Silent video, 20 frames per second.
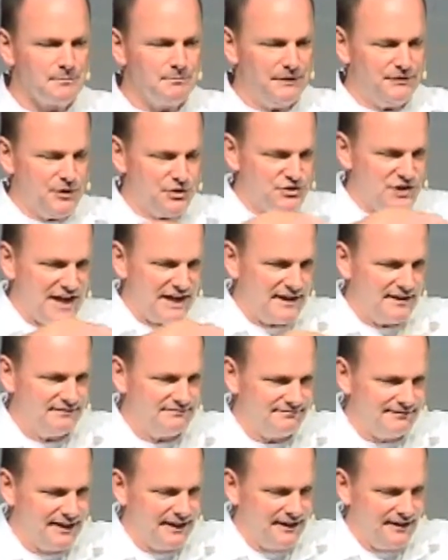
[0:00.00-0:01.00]
But there's like a,
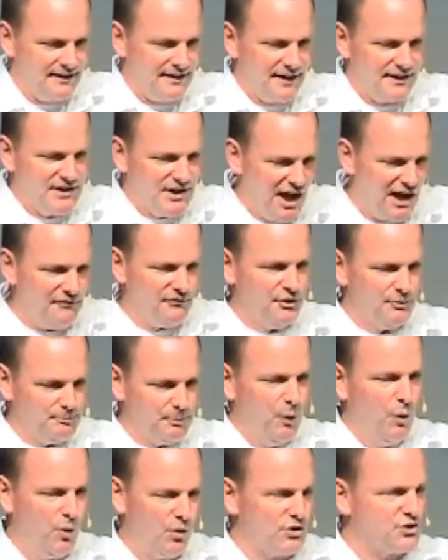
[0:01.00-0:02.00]
a covered
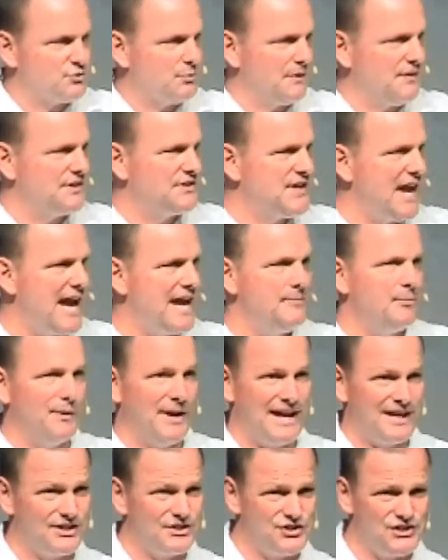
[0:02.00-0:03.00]
porch with a table,
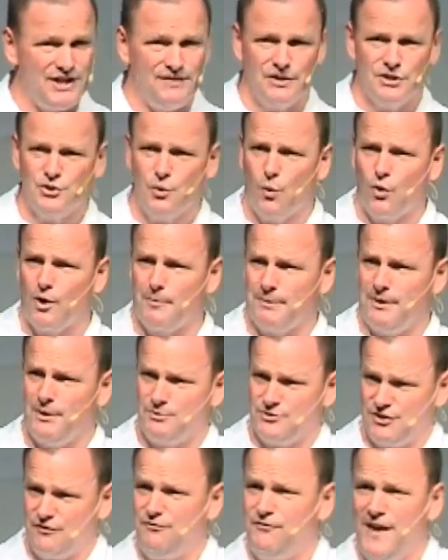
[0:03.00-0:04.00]
and I could see the door open.
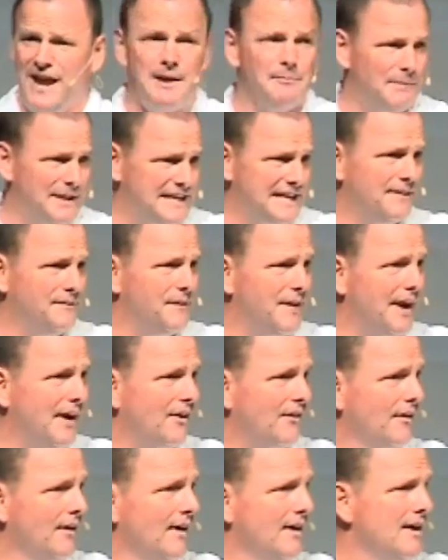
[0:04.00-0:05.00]
There was a family in
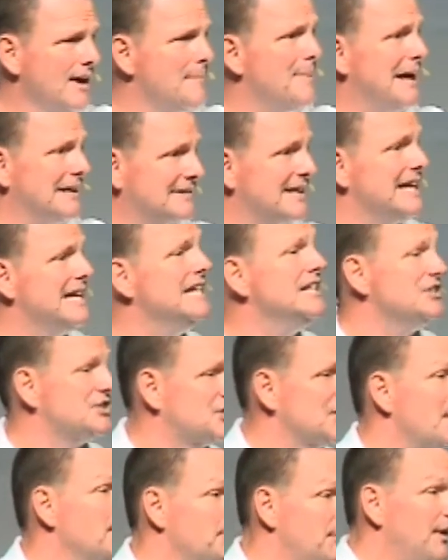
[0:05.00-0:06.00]
there about to eat
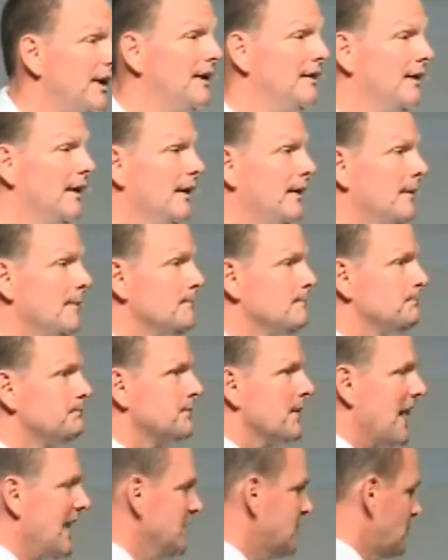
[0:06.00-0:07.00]
something.
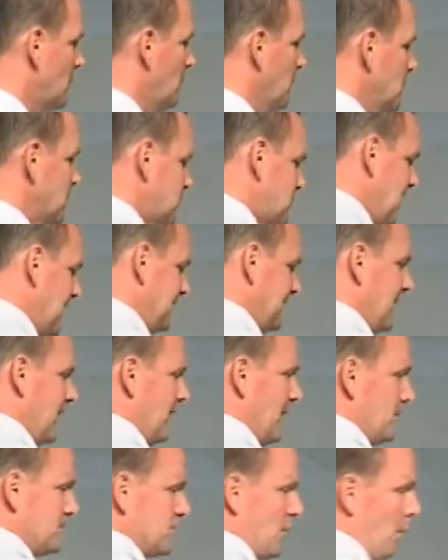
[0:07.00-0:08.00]
And so we're sitting there,
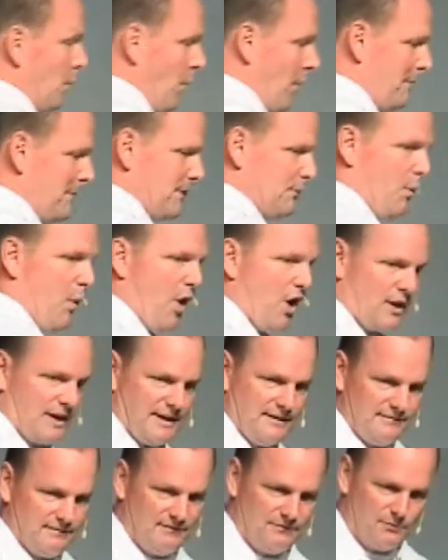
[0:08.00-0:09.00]
and there was a woman
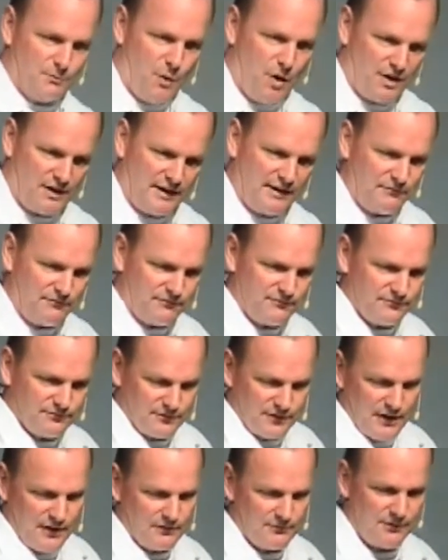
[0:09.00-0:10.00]
walking, walking
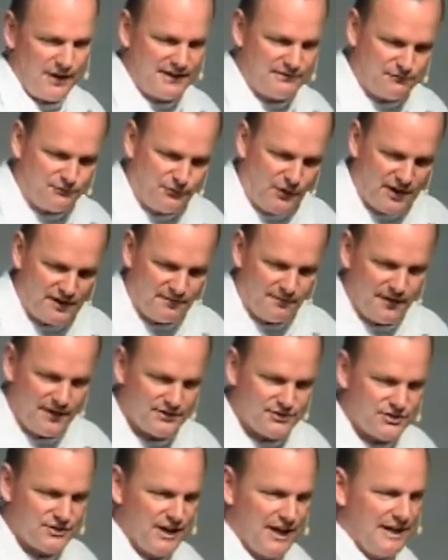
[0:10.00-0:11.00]
uh, right in front of
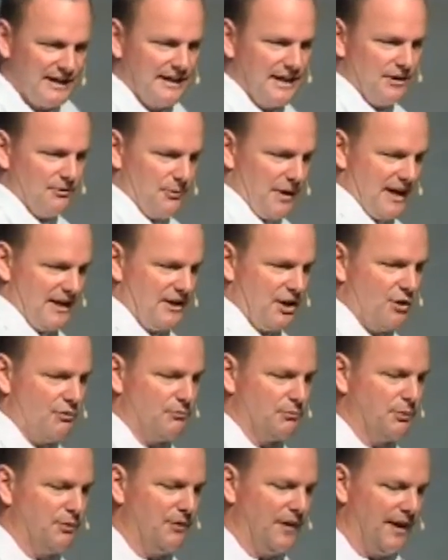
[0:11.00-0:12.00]
us, getting ready to go
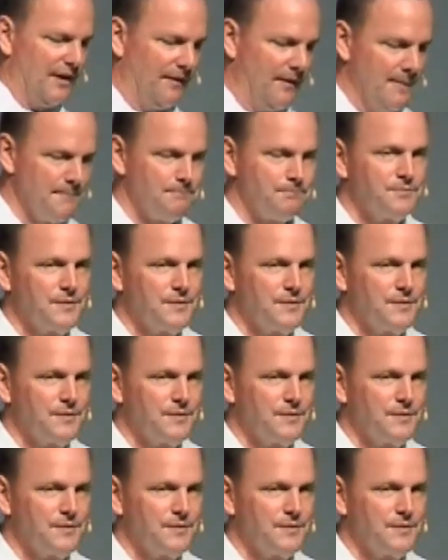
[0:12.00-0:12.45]
through there.